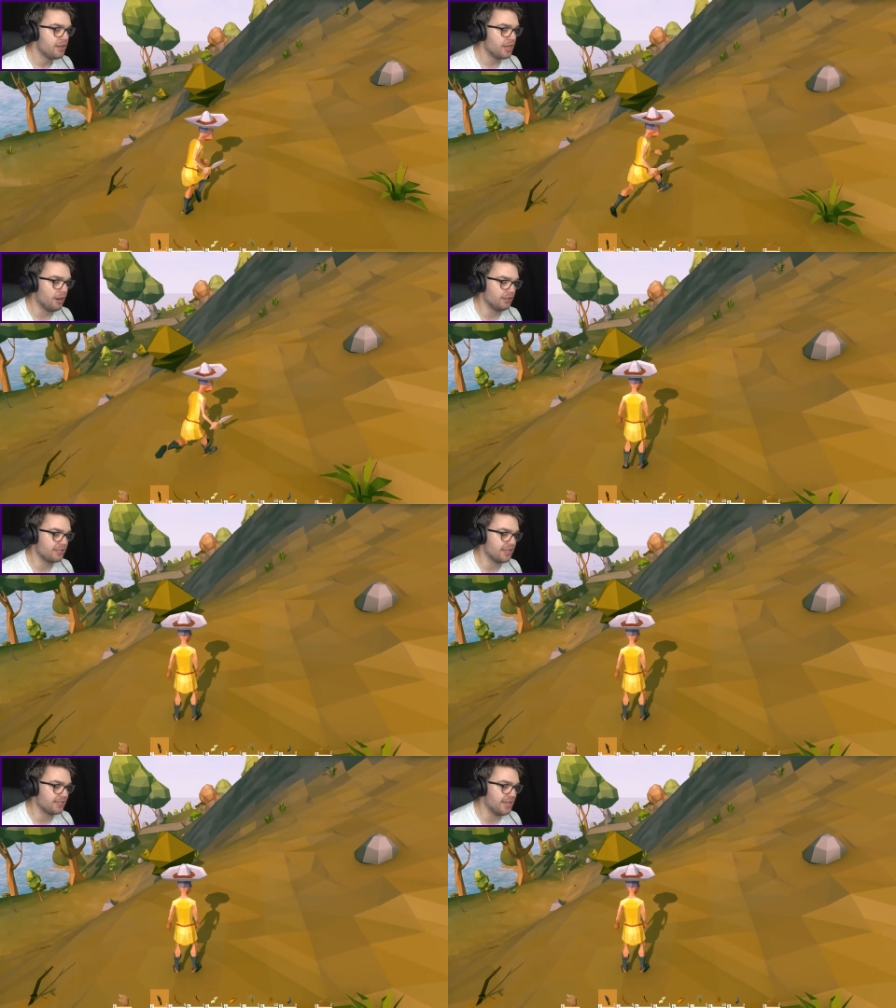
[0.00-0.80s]
You know what?
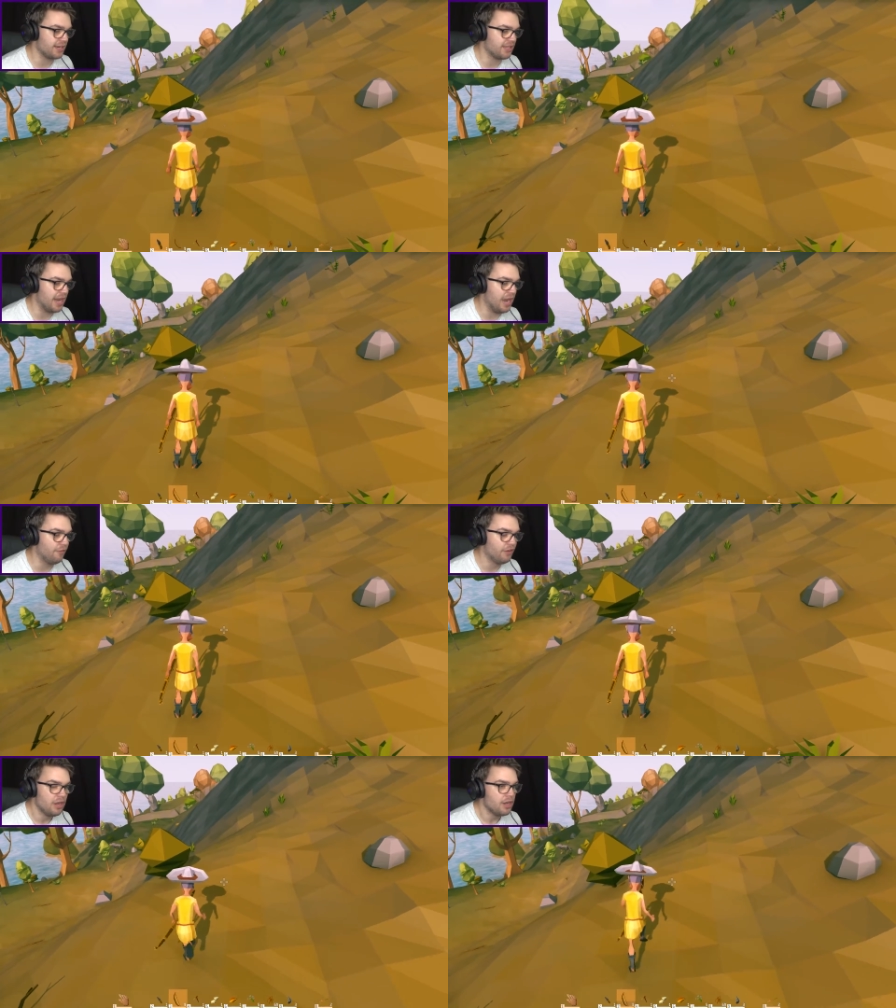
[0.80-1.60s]
Let's test that, because I
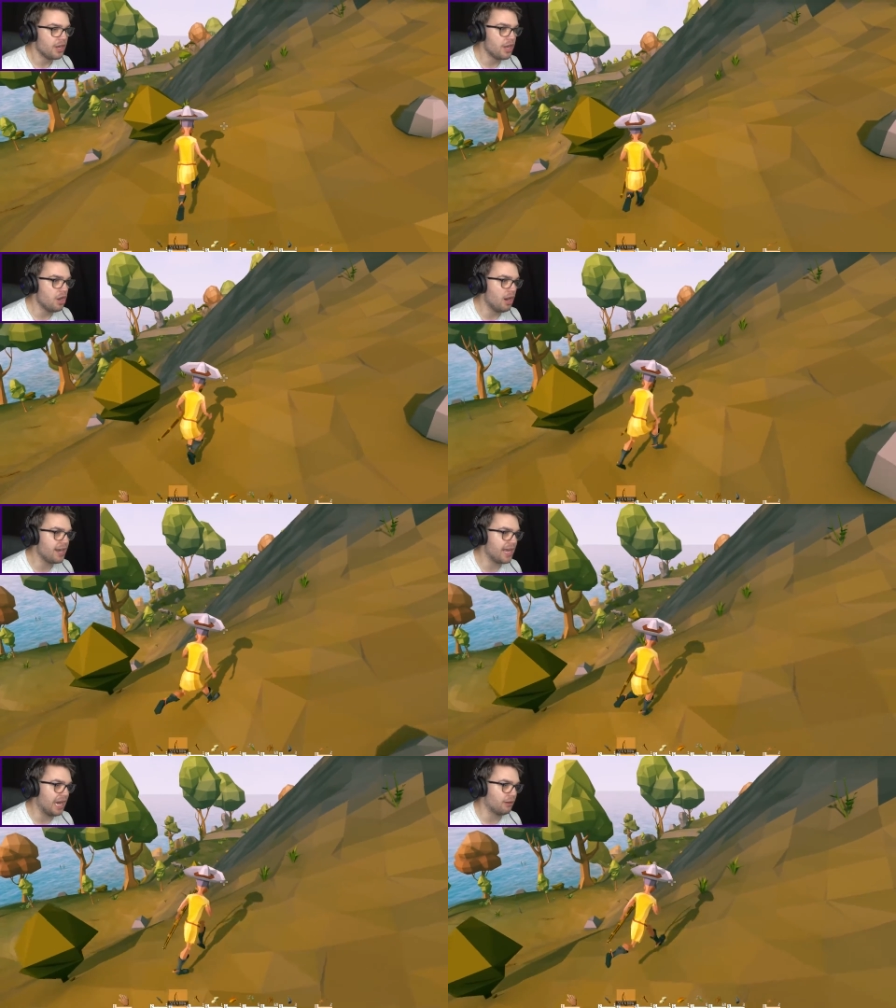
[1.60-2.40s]
have
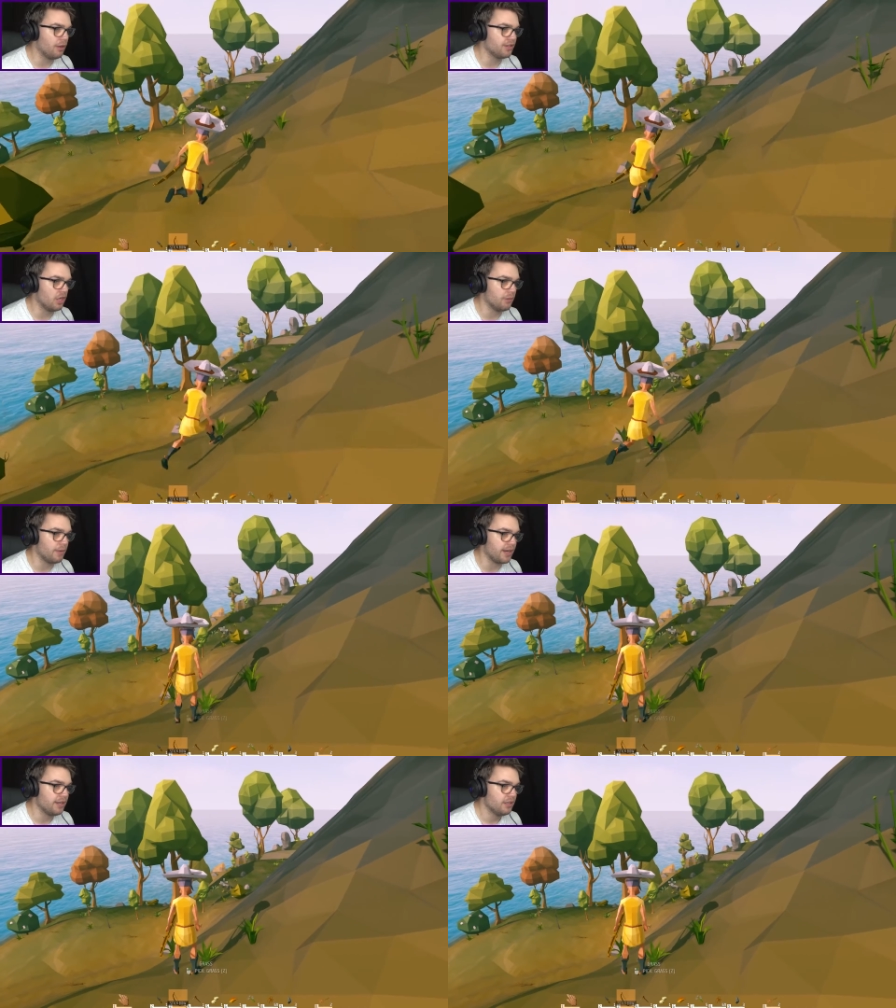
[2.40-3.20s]
9 arrows on
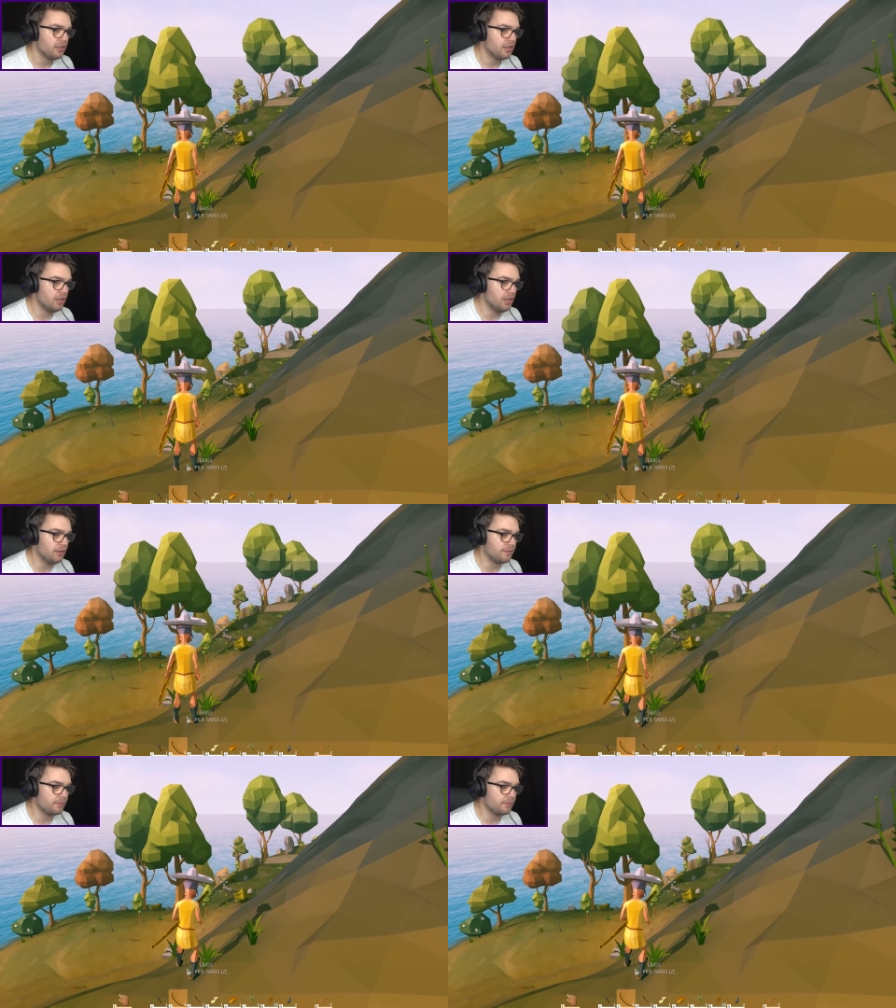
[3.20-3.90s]
me. Huh?